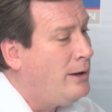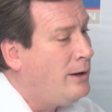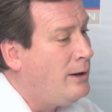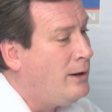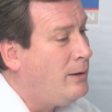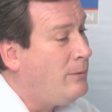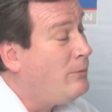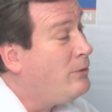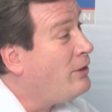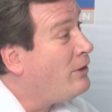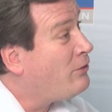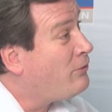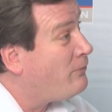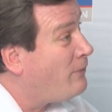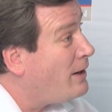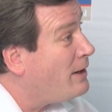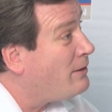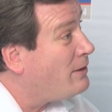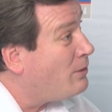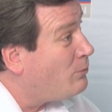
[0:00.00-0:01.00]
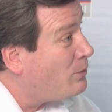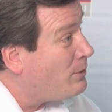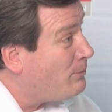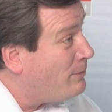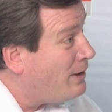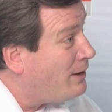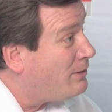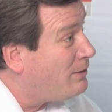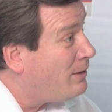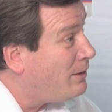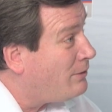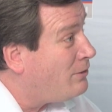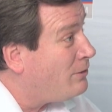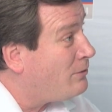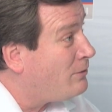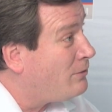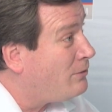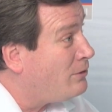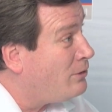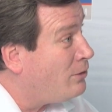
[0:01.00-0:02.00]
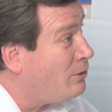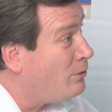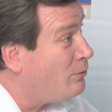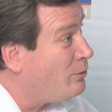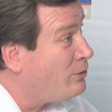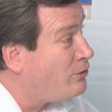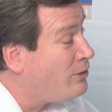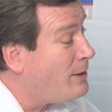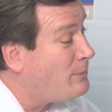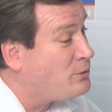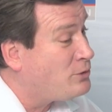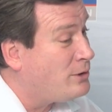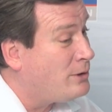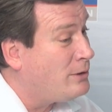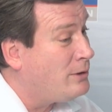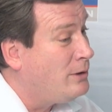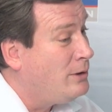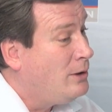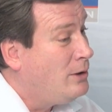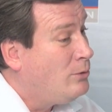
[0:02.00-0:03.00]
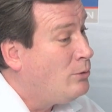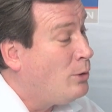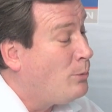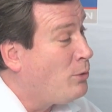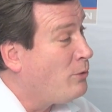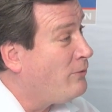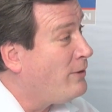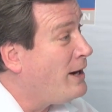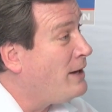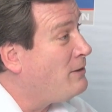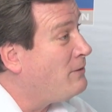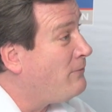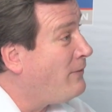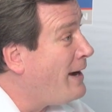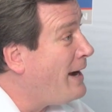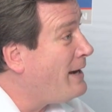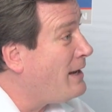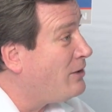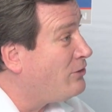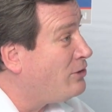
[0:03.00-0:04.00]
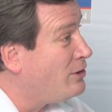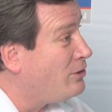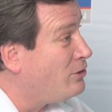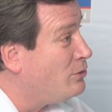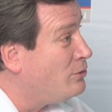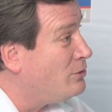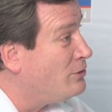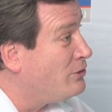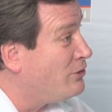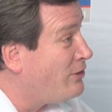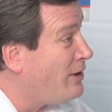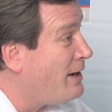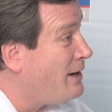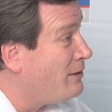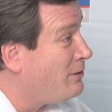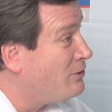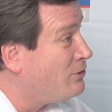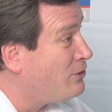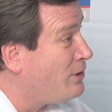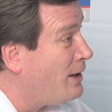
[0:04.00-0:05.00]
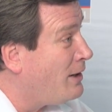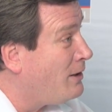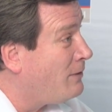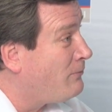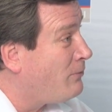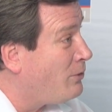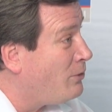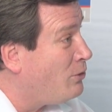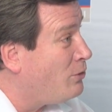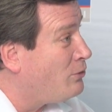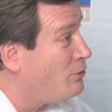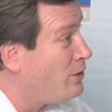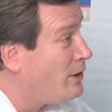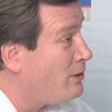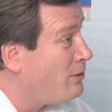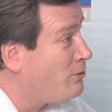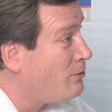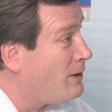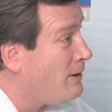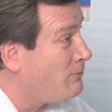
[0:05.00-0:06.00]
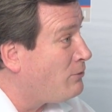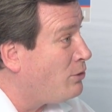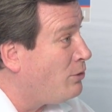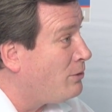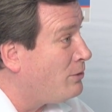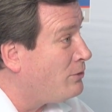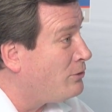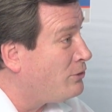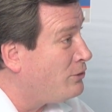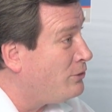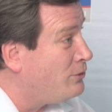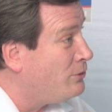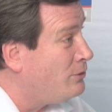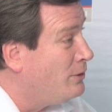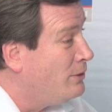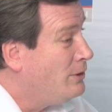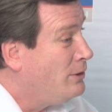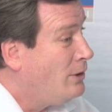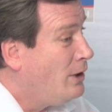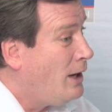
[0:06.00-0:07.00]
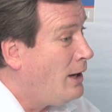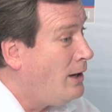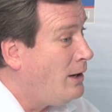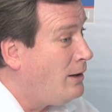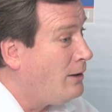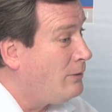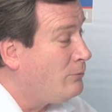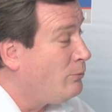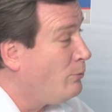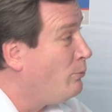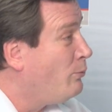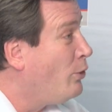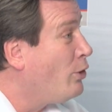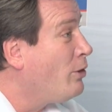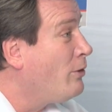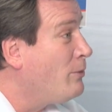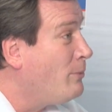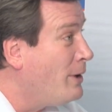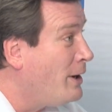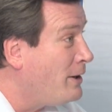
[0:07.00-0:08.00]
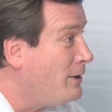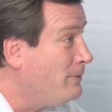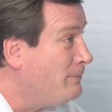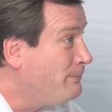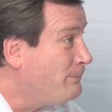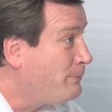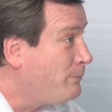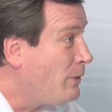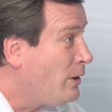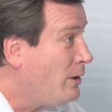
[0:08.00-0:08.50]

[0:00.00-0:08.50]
uh, this fund that we met at this you know, reception will provide the financing tools, as I understand it, for those aircraft owners to uh, borrow the money